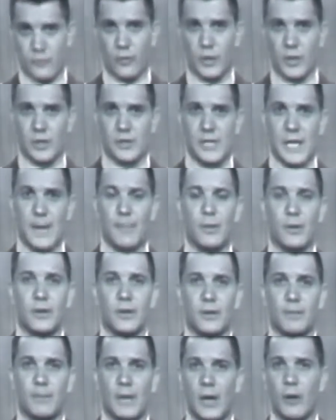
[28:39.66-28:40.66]
For example,
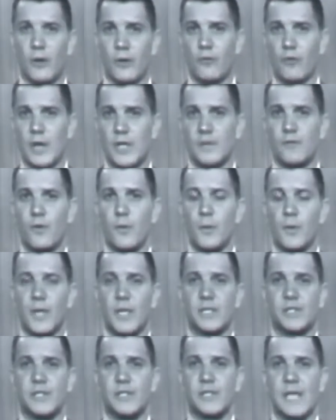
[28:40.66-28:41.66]
a power transformer
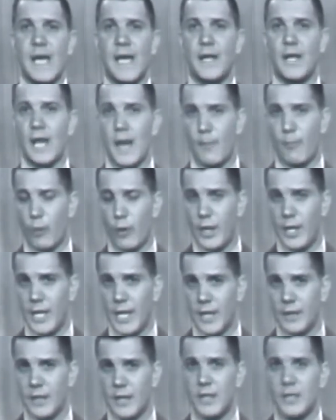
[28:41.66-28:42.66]
that's designed to operate
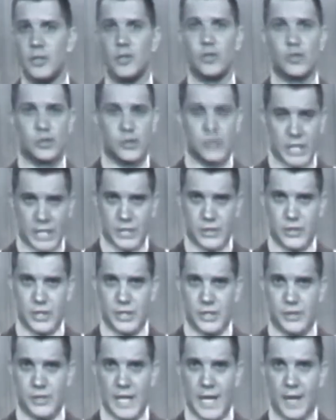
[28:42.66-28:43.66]
at
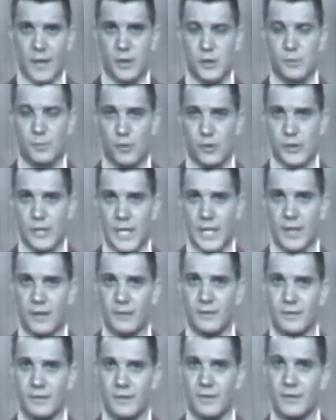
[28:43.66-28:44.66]
60 cycles per
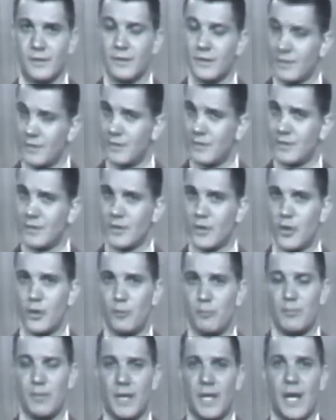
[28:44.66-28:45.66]
second
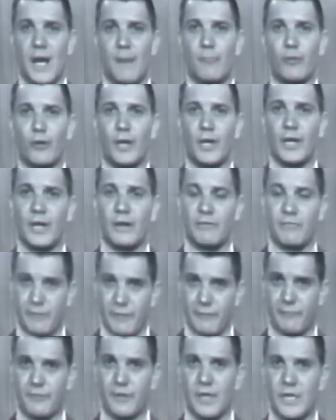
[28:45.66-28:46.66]
couldn't be operated at
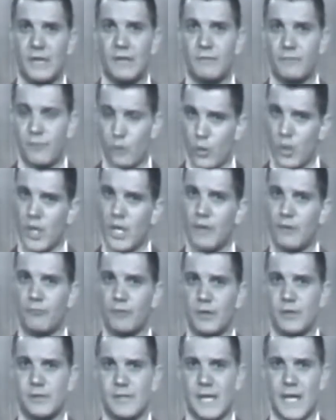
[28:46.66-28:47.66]
50 and
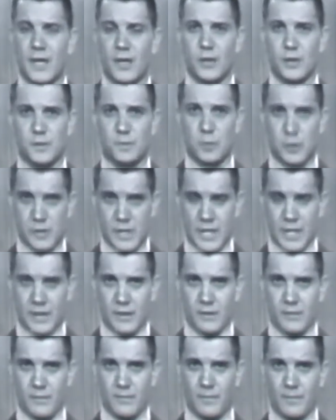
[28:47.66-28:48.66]
400 cycles per
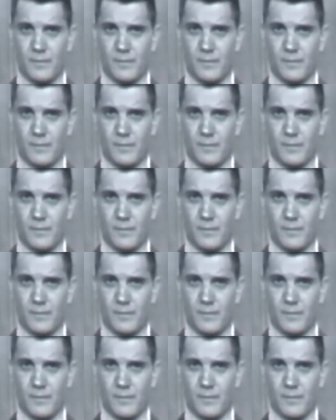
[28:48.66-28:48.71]
second.